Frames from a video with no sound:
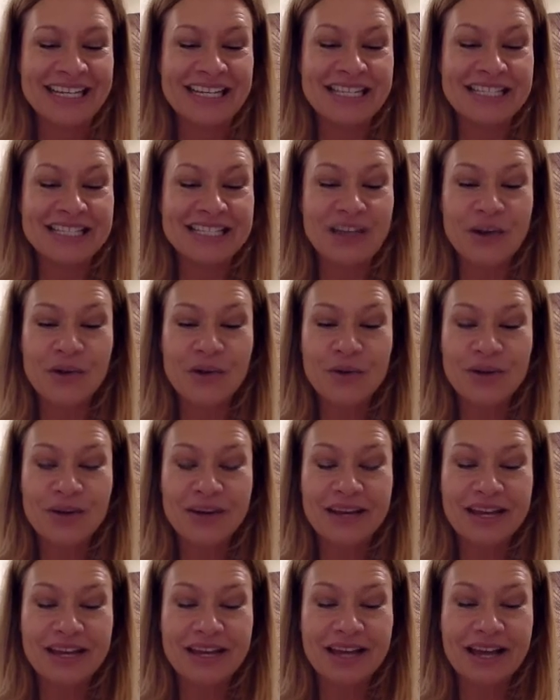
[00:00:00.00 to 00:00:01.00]
So
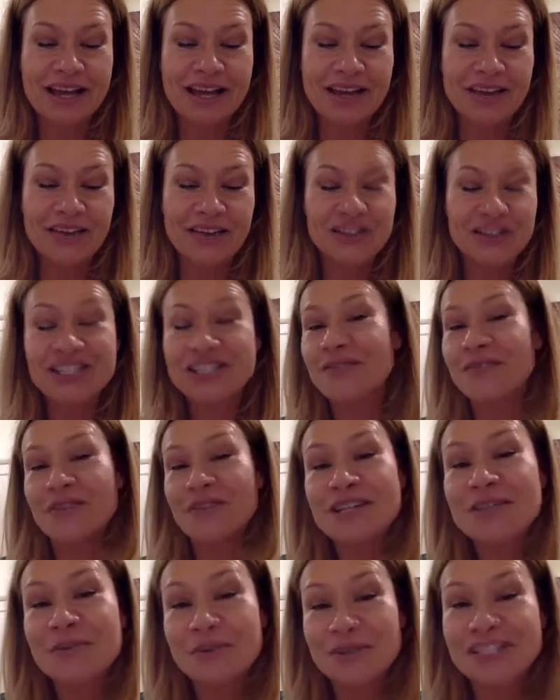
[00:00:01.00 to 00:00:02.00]
just the
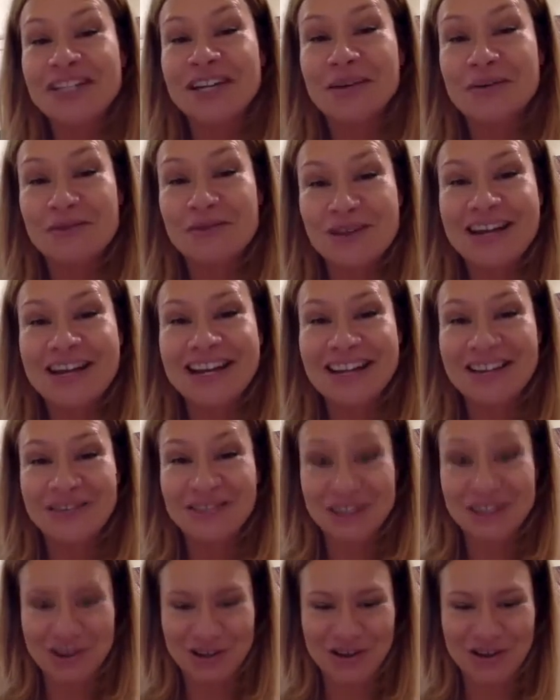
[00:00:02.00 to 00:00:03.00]
first question I would really love
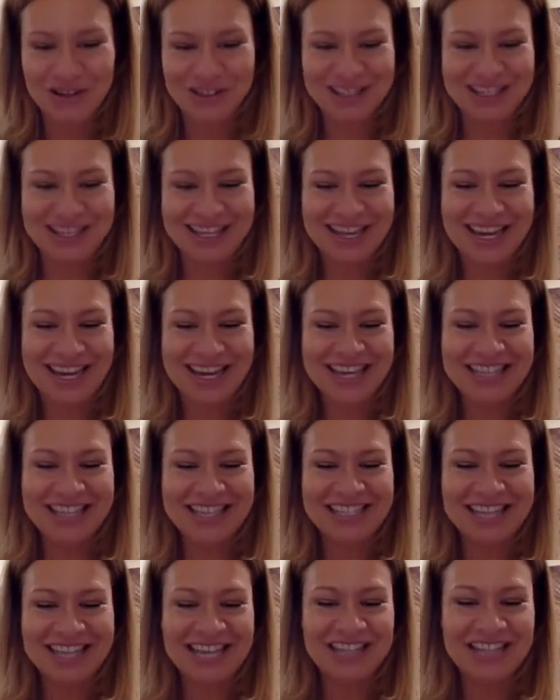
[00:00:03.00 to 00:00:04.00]
to ask
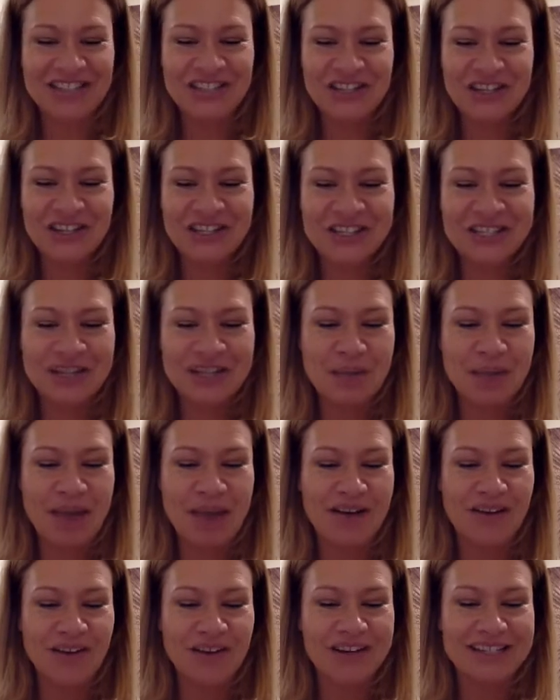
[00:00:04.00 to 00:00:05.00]
is just
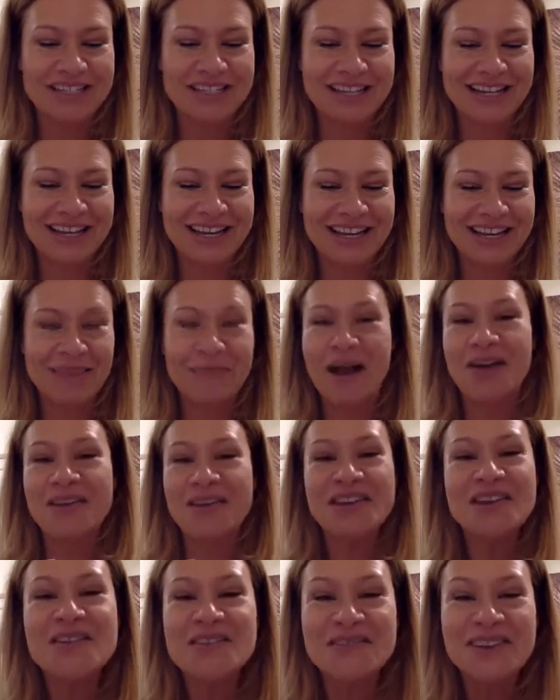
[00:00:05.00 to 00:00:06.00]
about
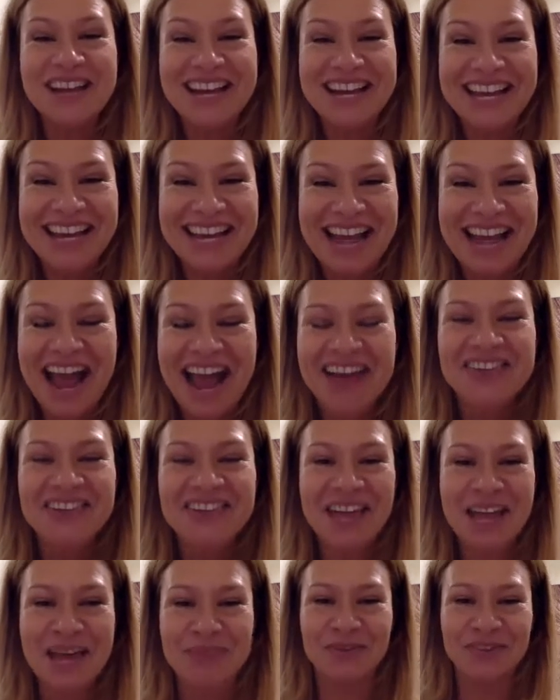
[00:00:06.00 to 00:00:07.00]
you, really, and how you
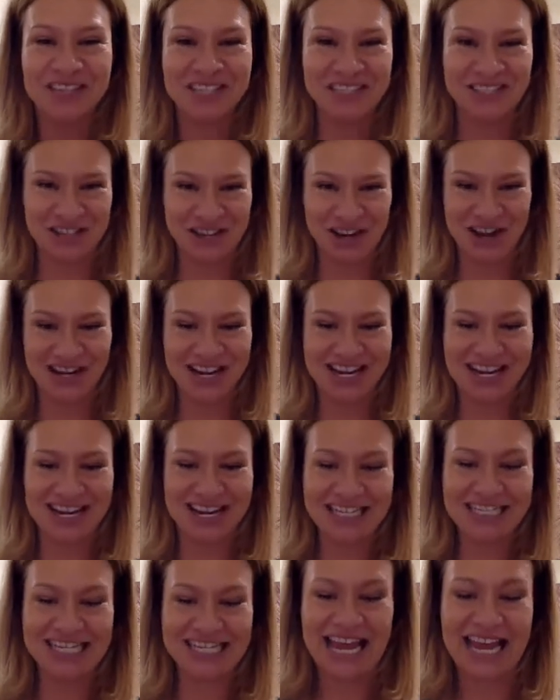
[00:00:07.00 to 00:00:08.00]
came on this journey,
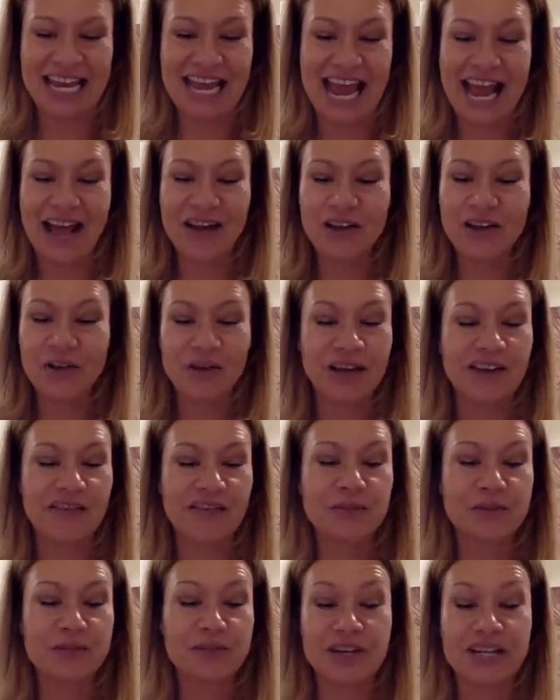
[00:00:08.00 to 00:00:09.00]
and how your
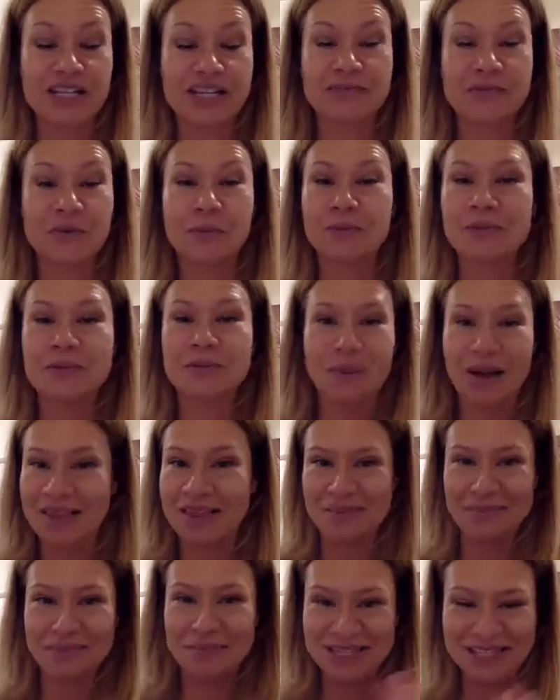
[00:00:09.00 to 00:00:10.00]
life was transformed by
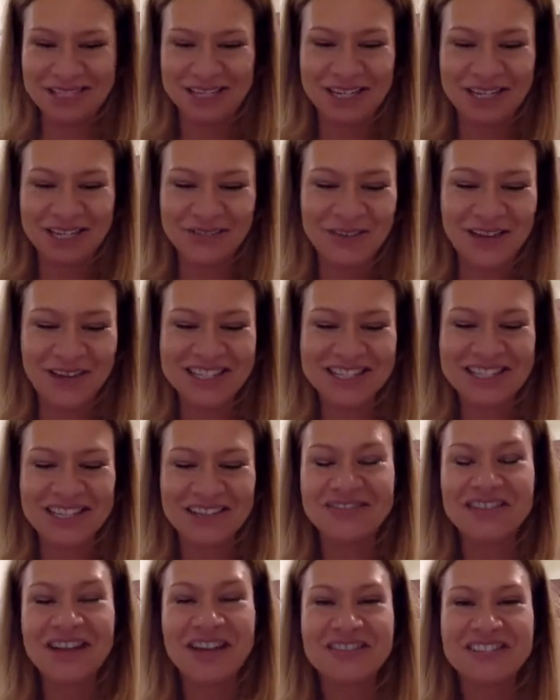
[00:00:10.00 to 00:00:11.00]
the mystical events
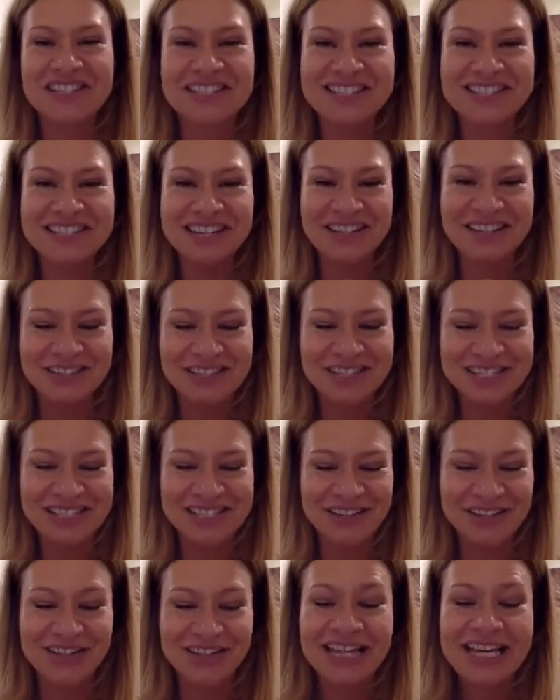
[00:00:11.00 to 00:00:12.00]
I've just alluded
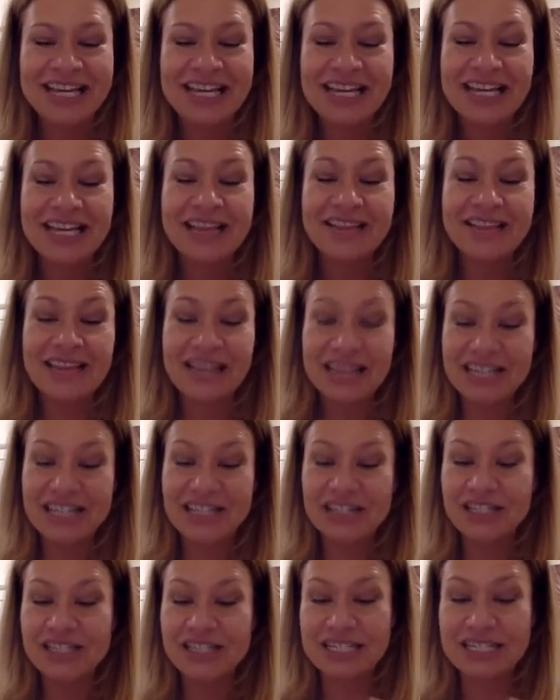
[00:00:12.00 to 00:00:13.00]
to that led
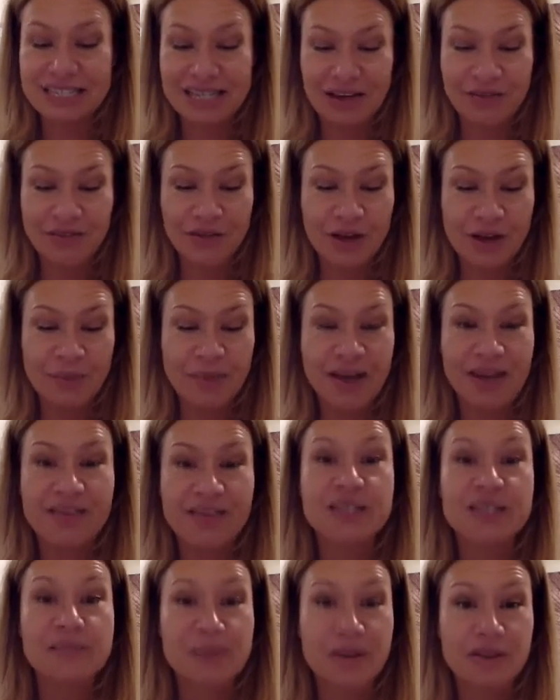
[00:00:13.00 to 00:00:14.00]
you to discover about
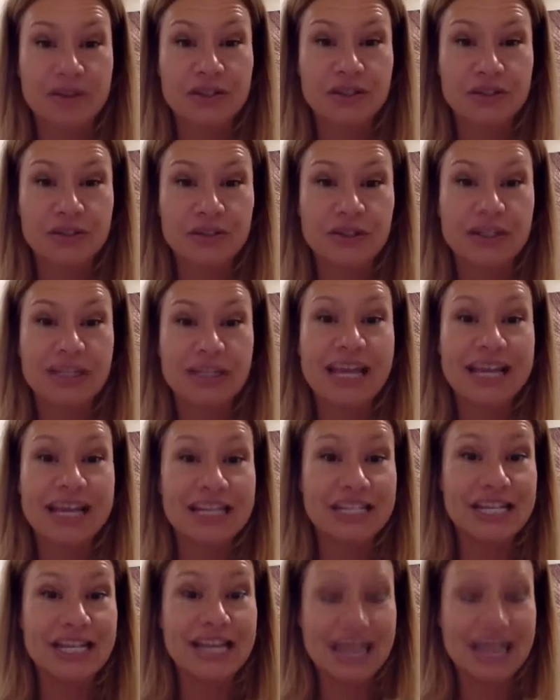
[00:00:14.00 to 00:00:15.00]
the spiritual and
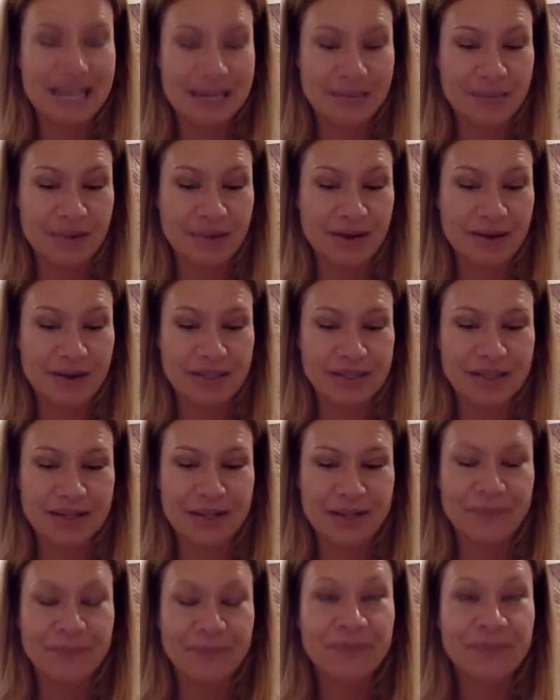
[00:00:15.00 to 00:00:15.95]
energy healing paradigm.